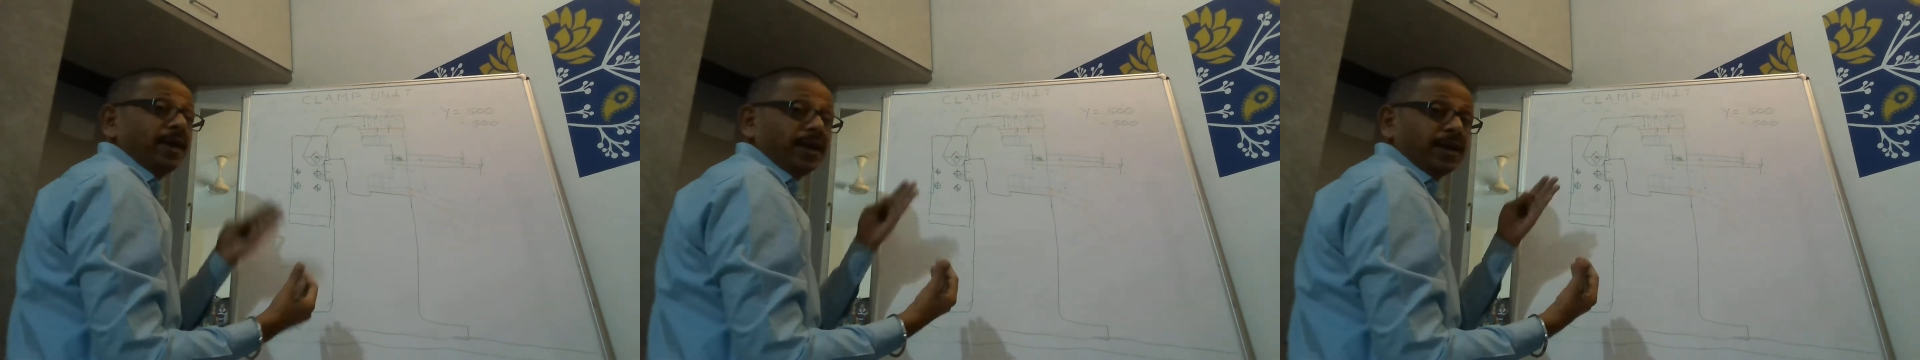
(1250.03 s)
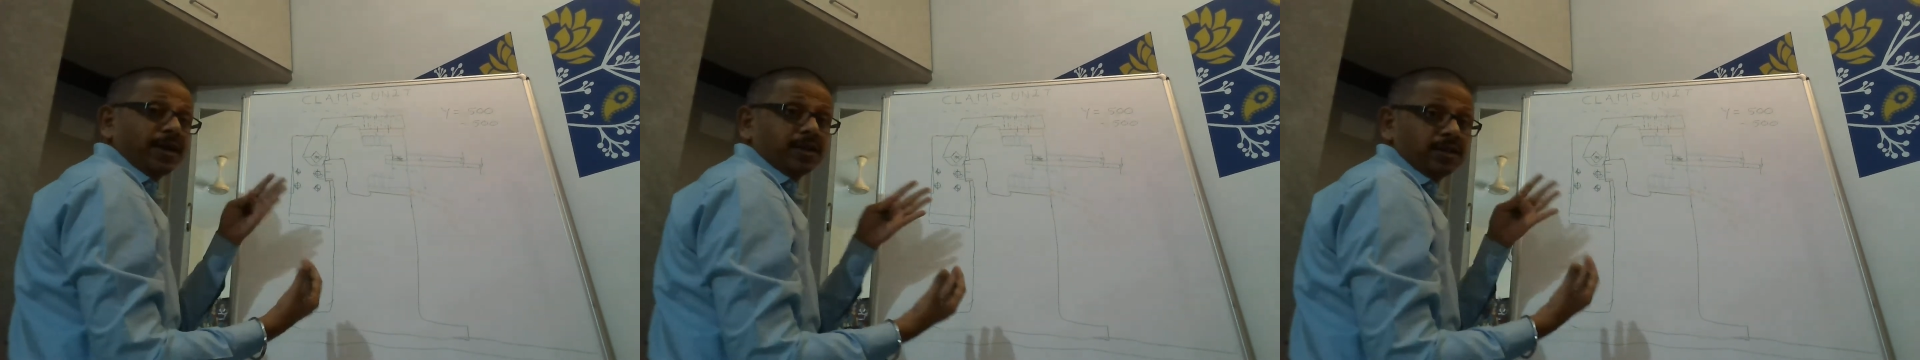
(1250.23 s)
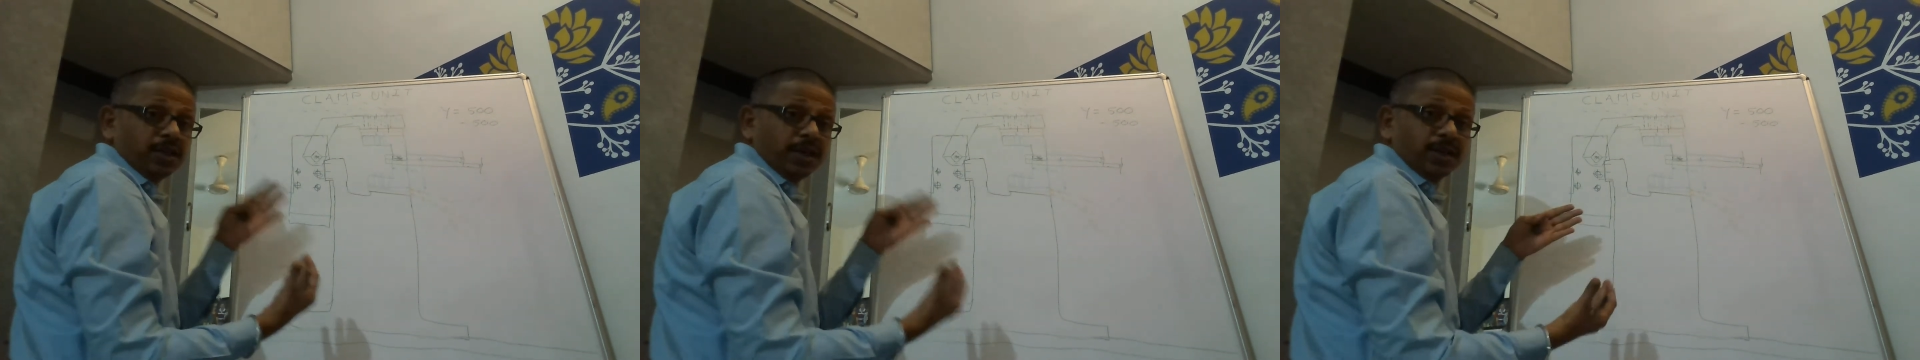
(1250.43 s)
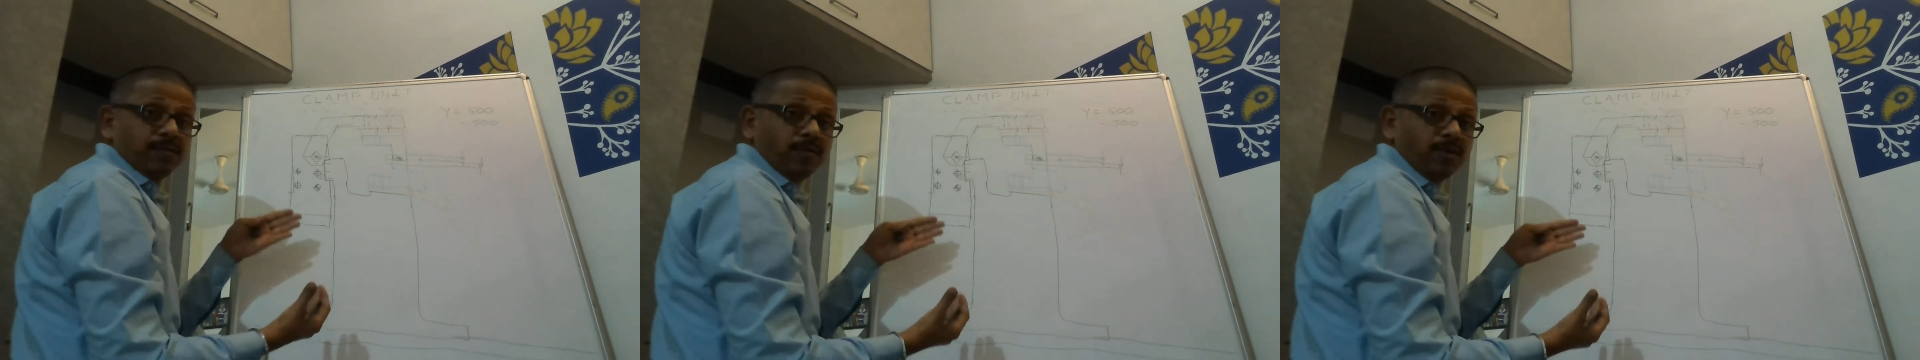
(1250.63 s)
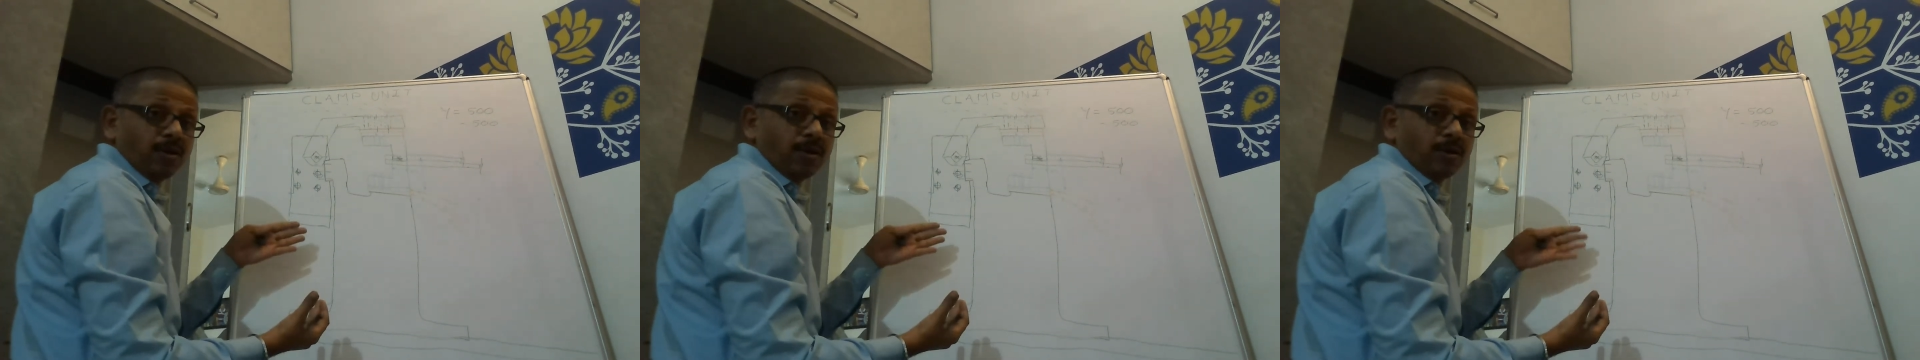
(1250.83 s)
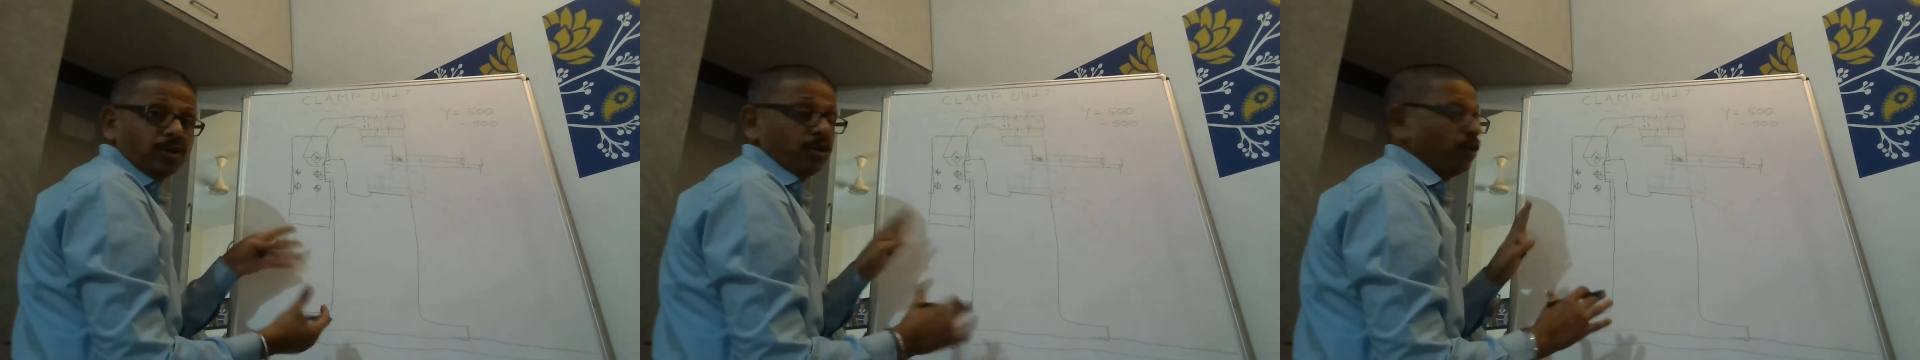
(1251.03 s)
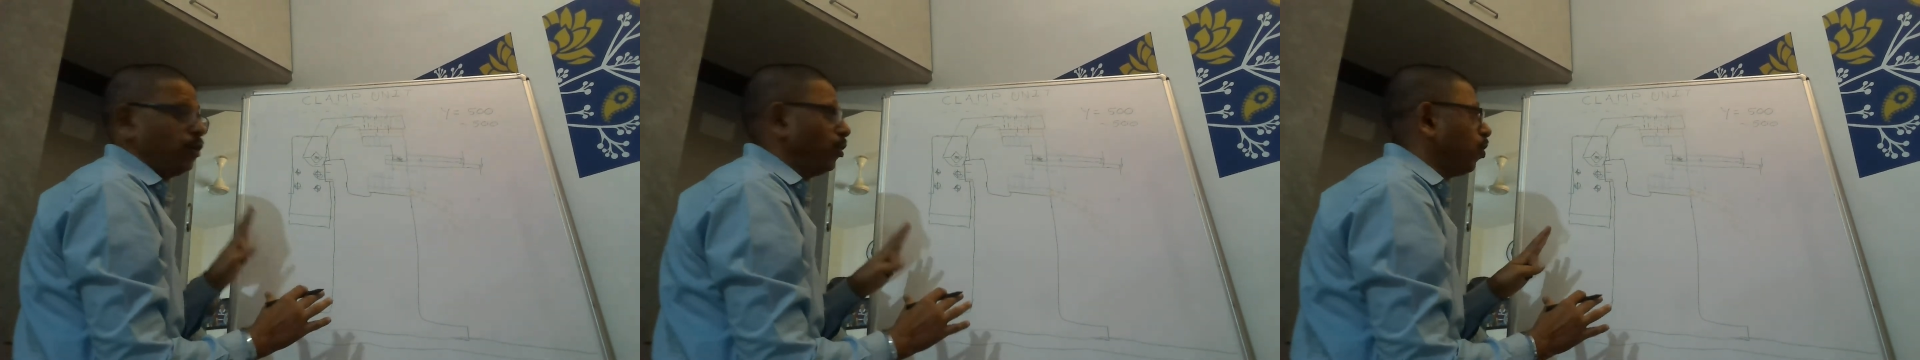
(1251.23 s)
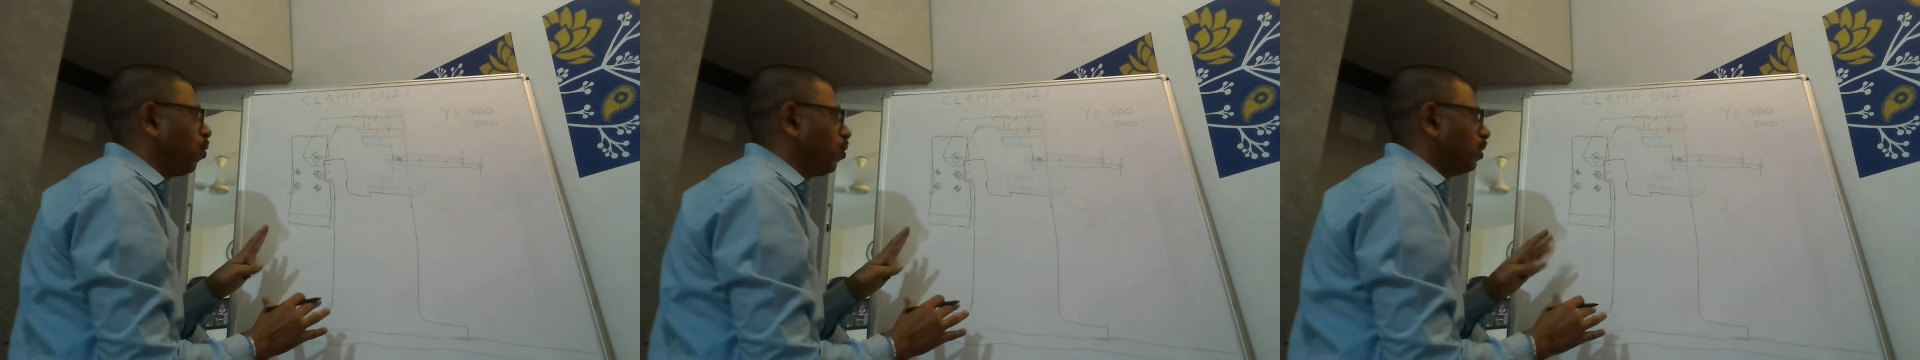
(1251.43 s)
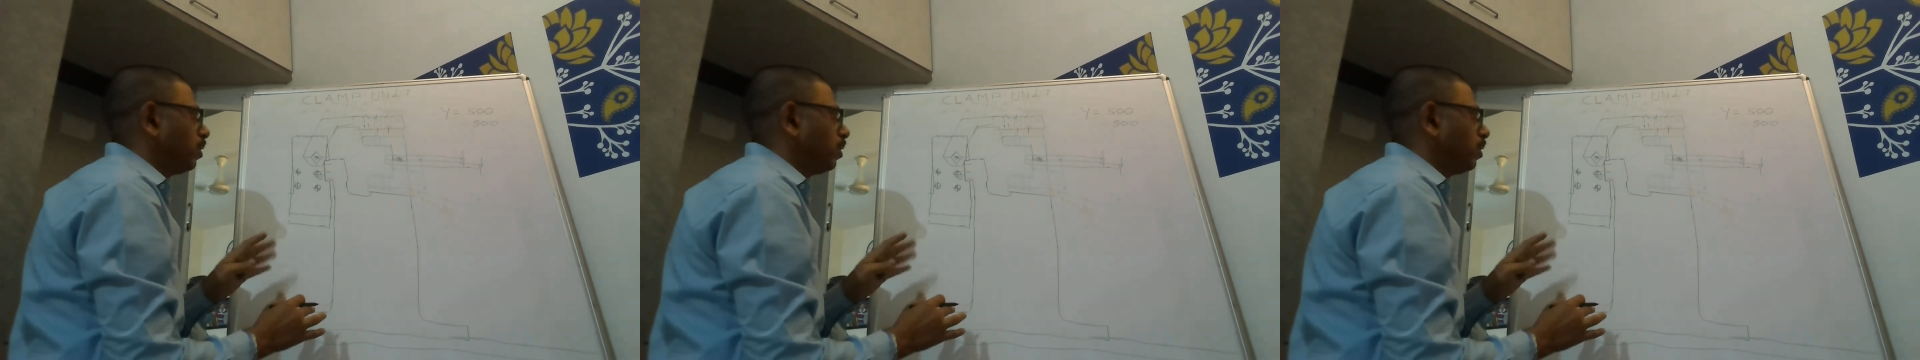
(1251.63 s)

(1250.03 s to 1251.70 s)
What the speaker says: entire thick block? No.